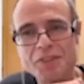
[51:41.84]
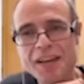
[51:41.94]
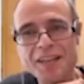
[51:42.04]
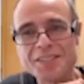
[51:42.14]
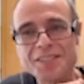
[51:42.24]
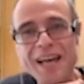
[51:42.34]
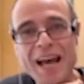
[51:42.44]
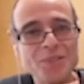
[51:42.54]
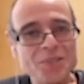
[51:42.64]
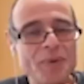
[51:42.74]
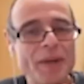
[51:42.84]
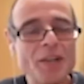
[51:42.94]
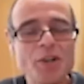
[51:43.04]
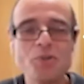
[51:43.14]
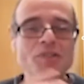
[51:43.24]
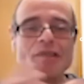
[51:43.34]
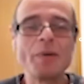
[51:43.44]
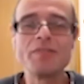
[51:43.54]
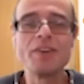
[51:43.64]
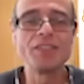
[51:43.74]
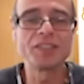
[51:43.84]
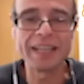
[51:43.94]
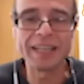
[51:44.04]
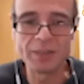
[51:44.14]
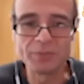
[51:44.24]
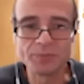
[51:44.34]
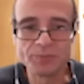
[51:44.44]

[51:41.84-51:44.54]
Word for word: think's the downswing? Who's growing vertically? Yeah.